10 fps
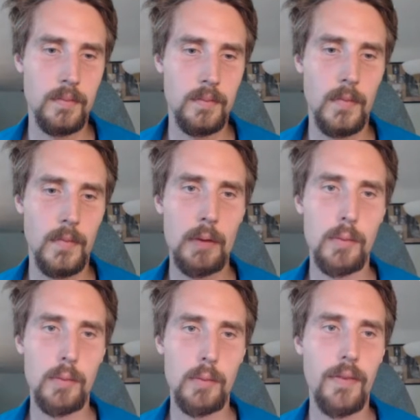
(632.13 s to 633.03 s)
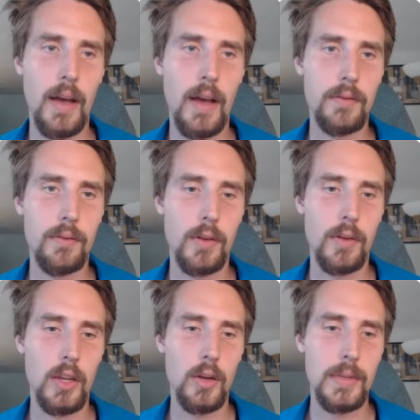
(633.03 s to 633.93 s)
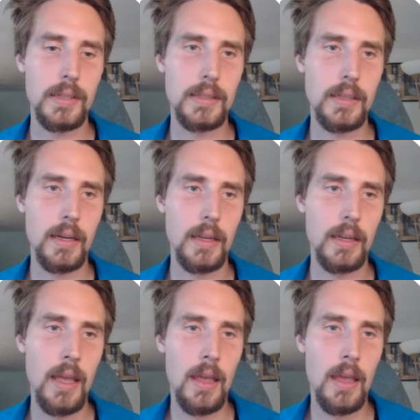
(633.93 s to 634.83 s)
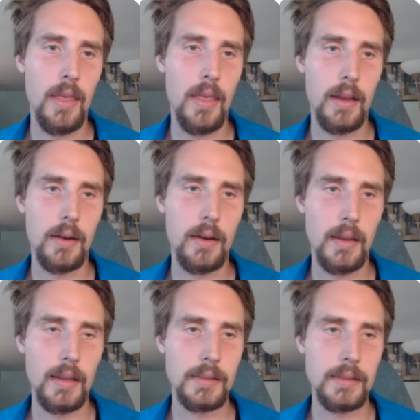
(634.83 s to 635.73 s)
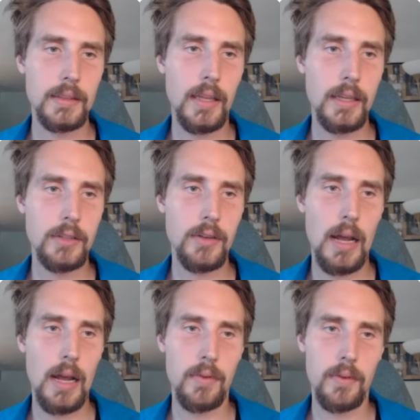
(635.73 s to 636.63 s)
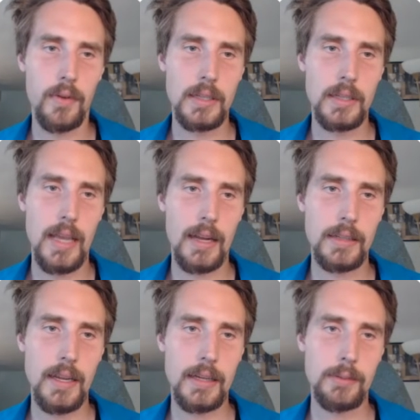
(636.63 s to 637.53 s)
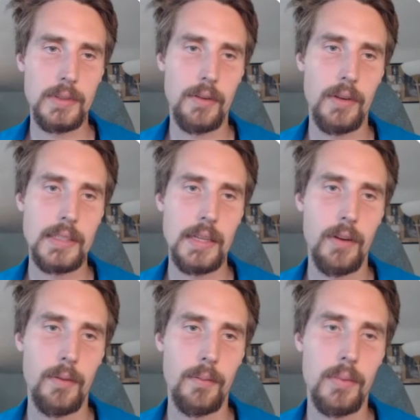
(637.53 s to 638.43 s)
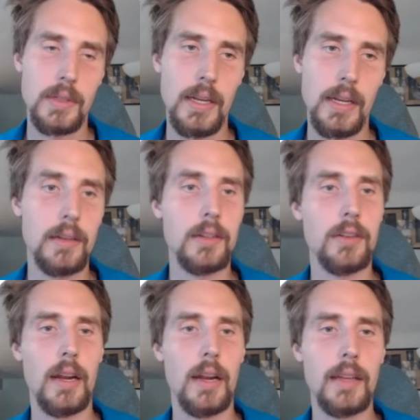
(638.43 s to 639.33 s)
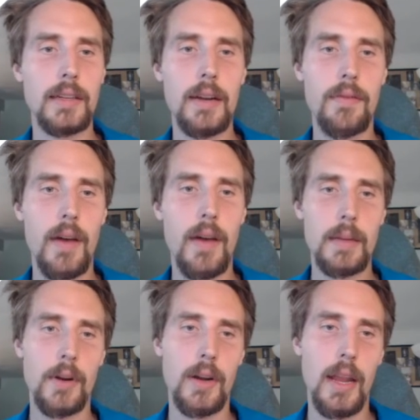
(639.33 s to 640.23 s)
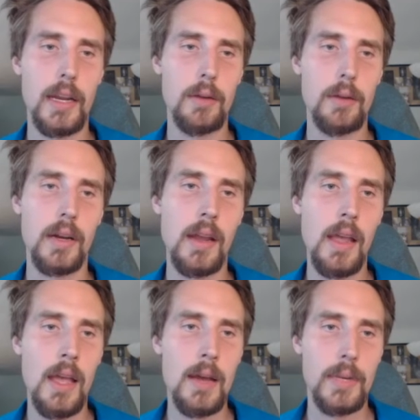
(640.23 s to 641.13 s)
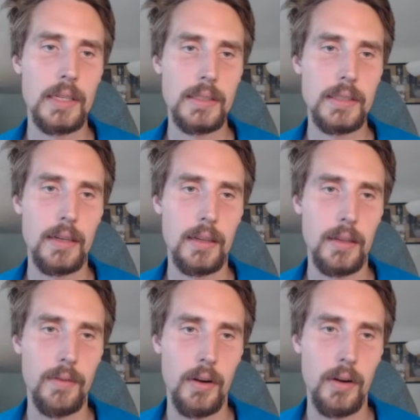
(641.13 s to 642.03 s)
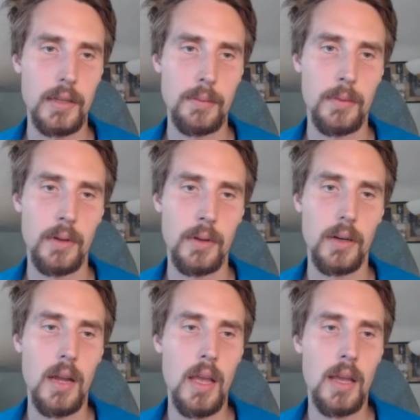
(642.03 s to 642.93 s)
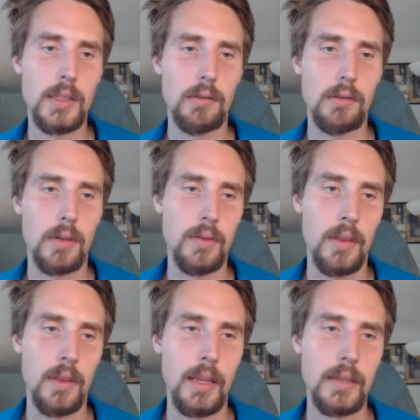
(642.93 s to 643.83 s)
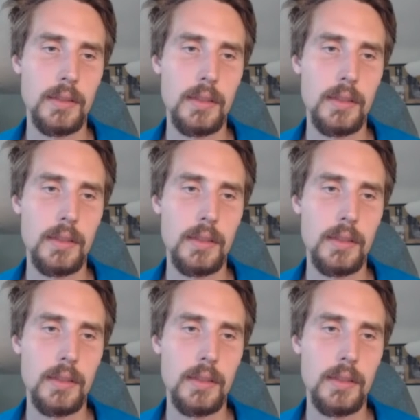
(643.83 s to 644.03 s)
And we find for the human study that it's a slight drop for Vert Attack text with 77% correctly identified compared to 81, but still a very similar score for these.